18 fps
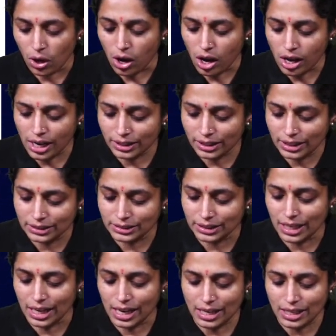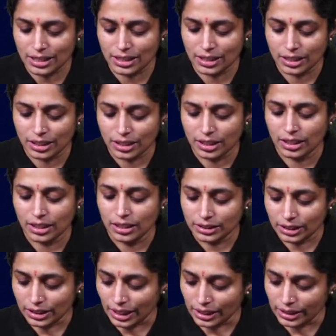All others are
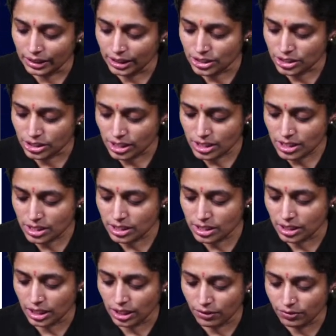the conditions.